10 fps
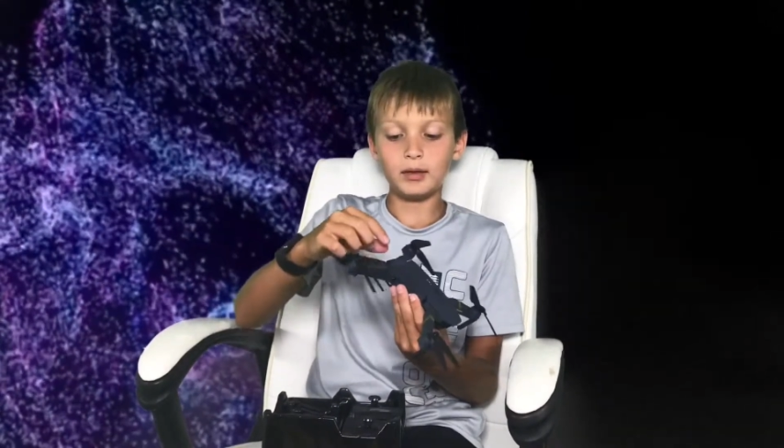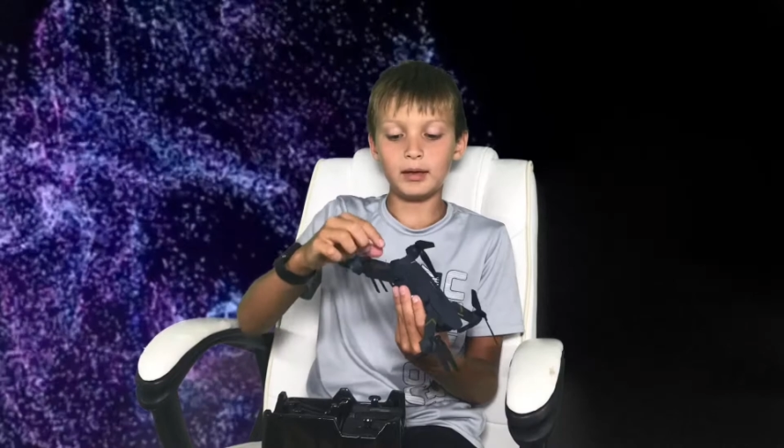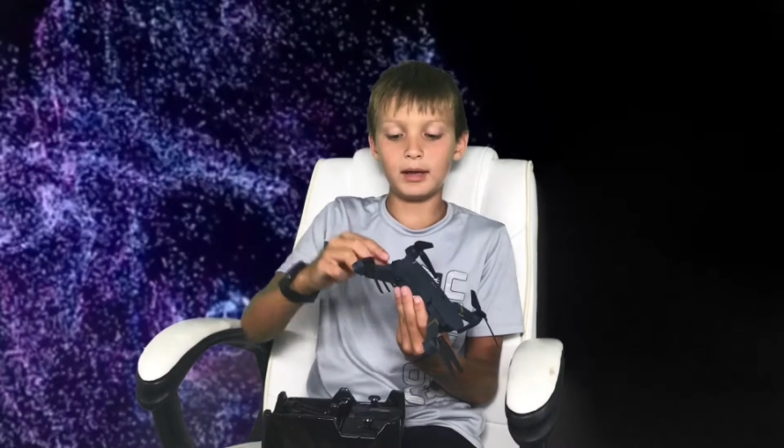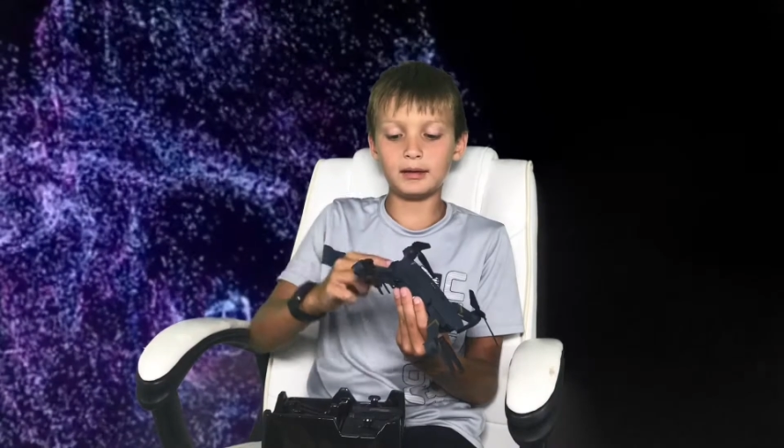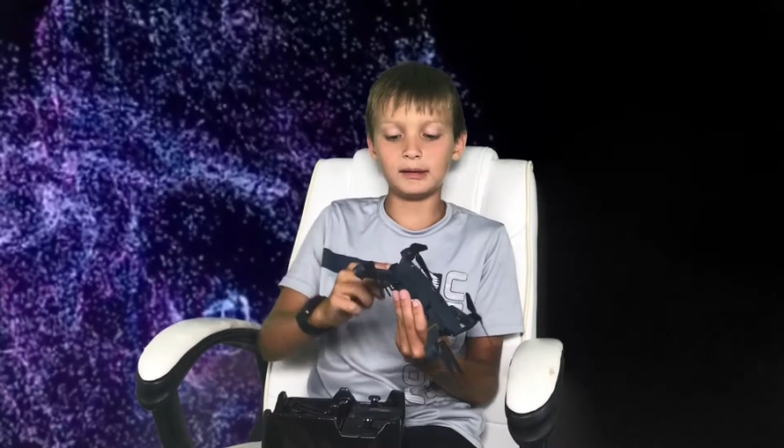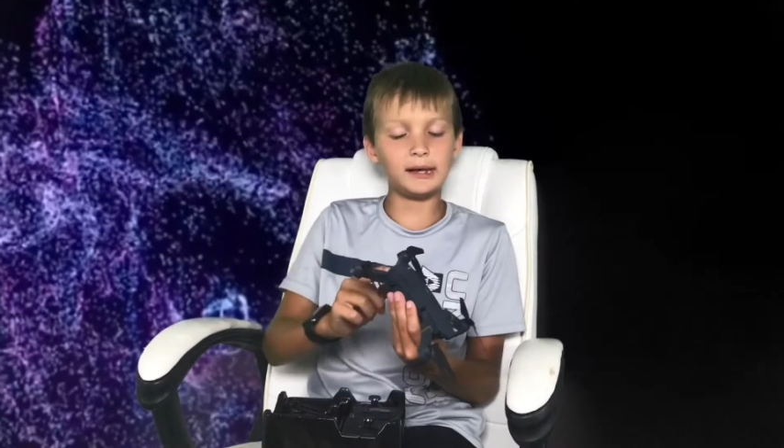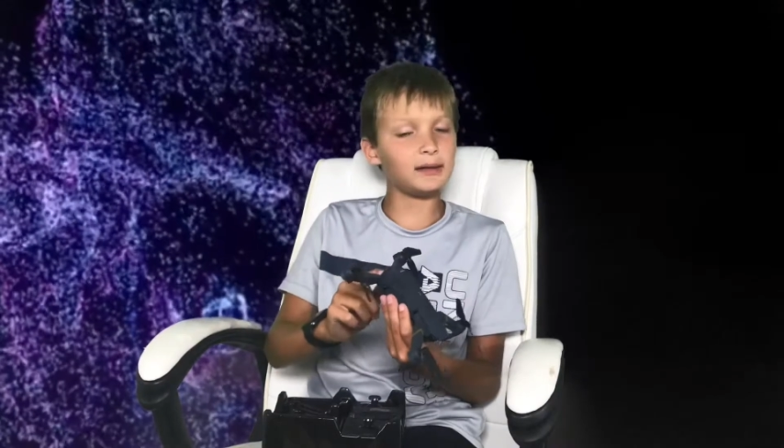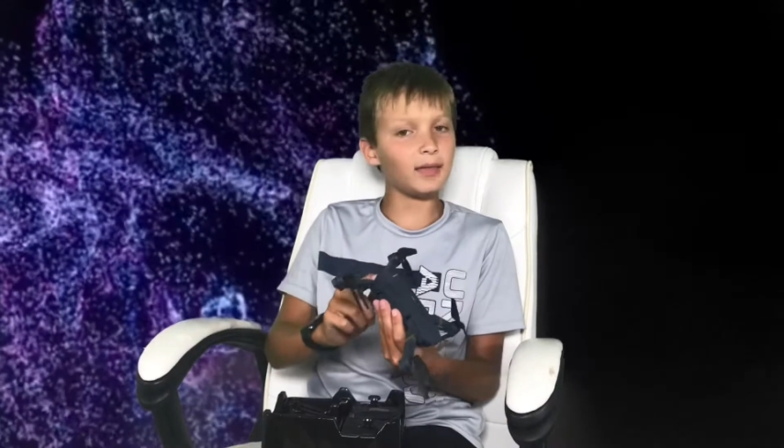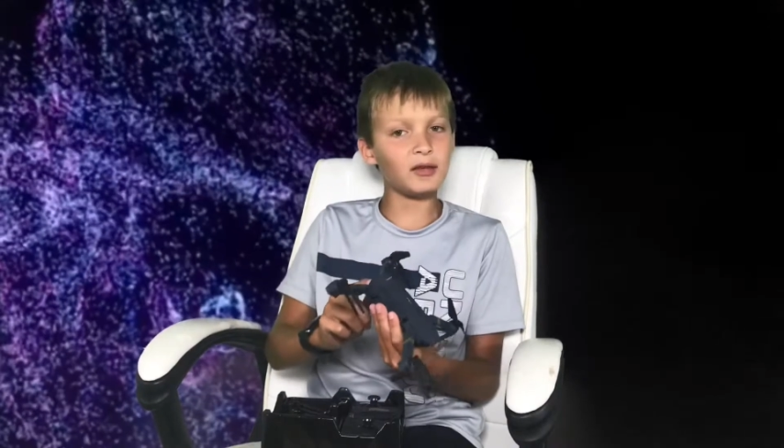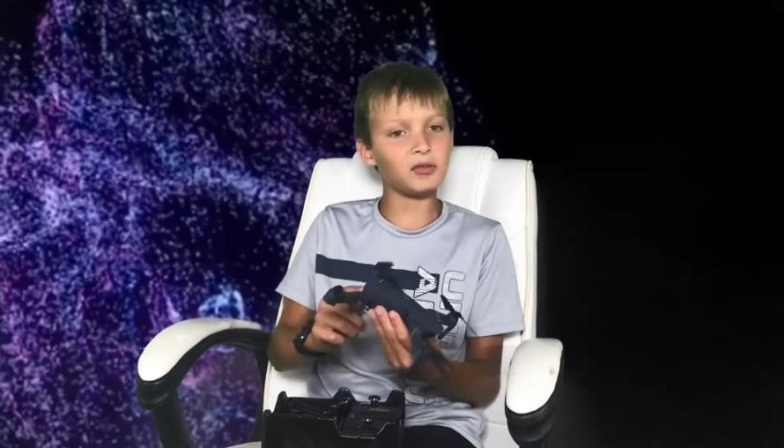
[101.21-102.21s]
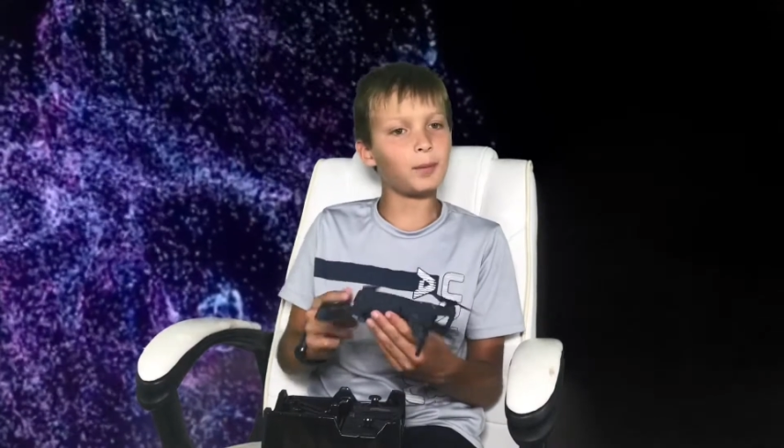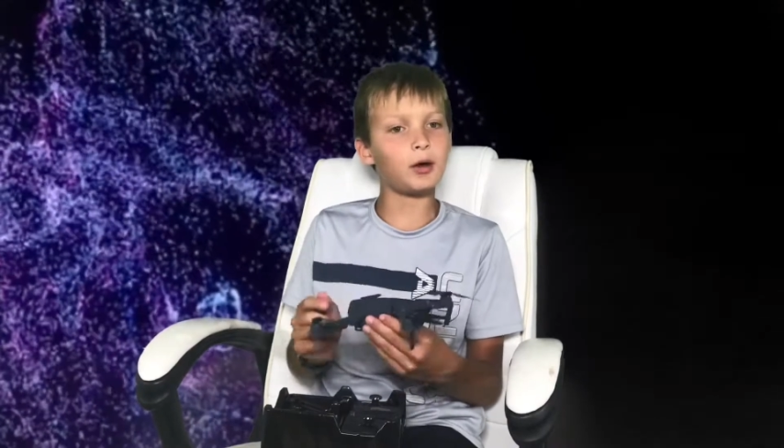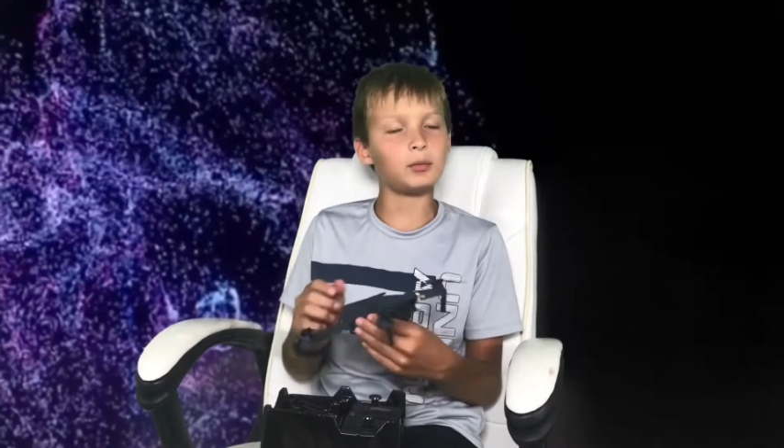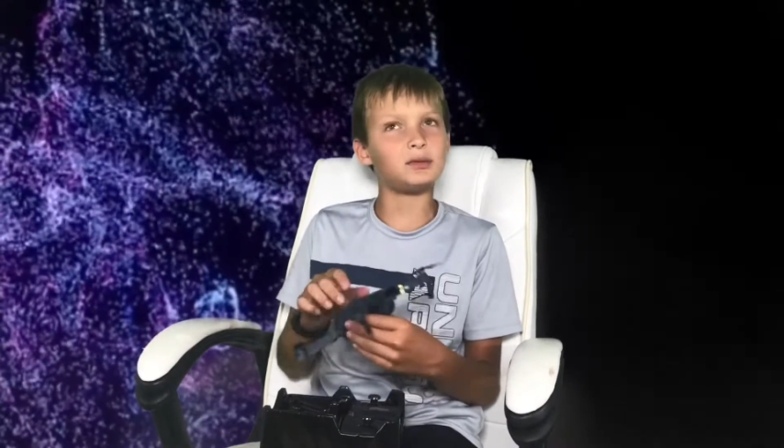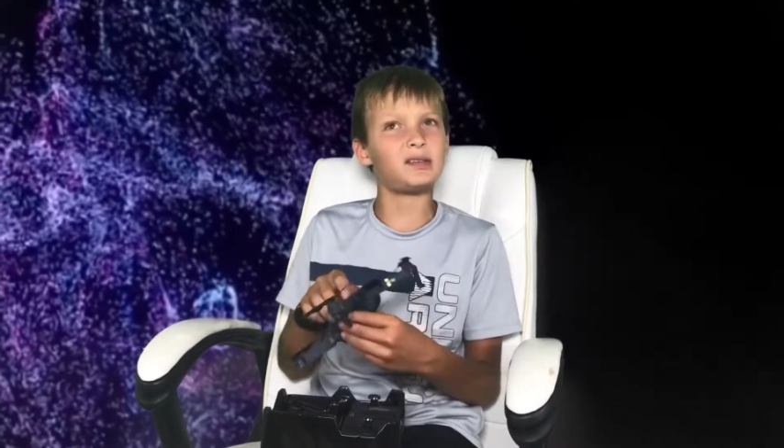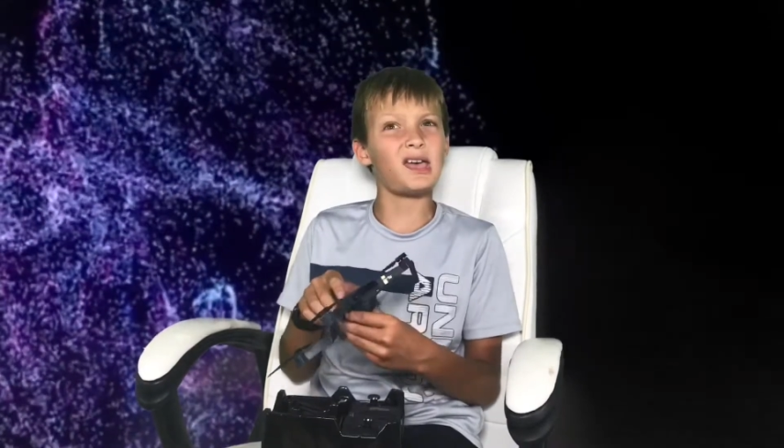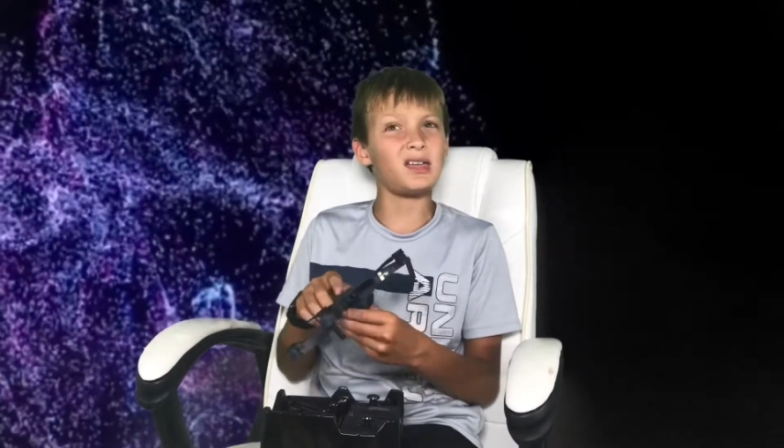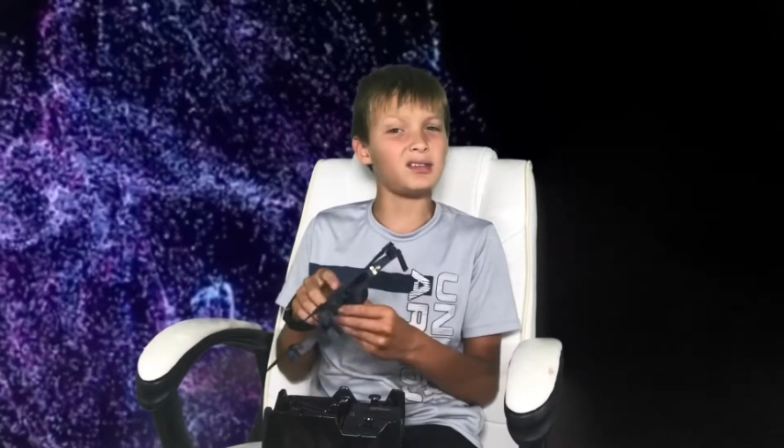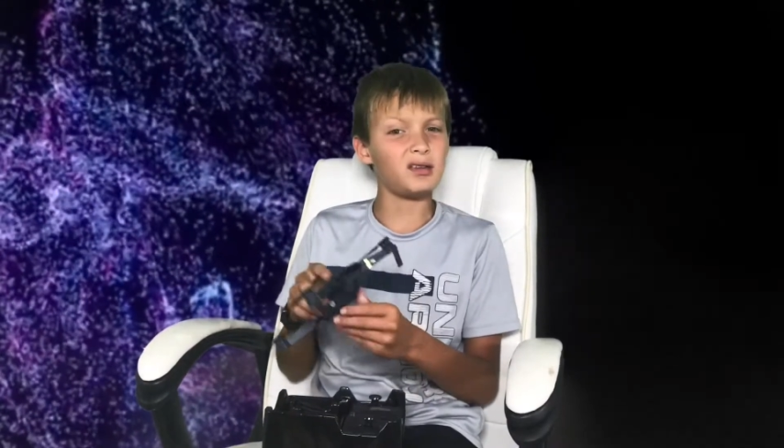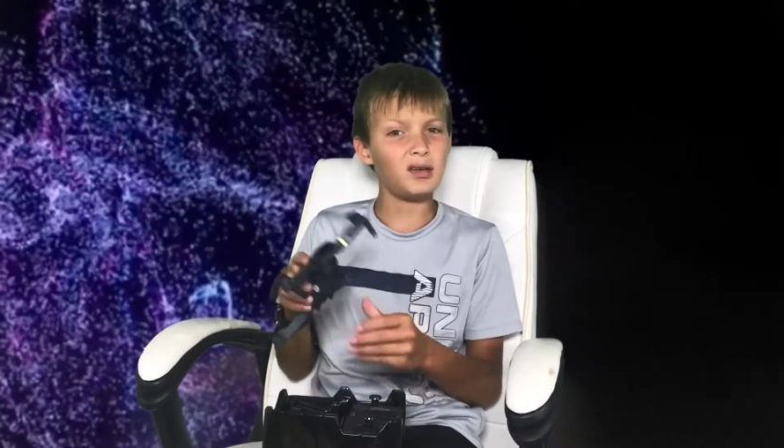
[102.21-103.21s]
And it lasts about 10